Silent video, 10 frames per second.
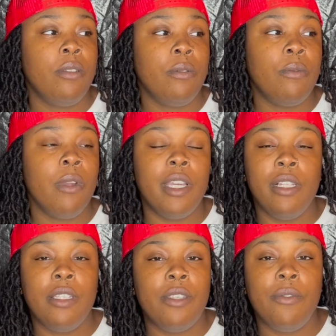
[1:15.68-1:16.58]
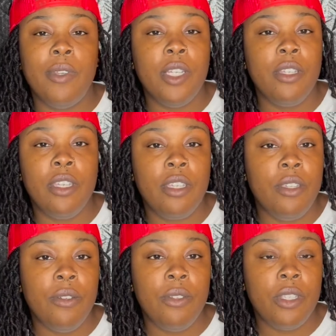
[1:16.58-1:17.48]
regular civilian
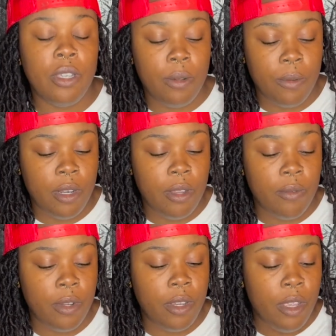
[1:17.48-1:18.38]
use or whatever,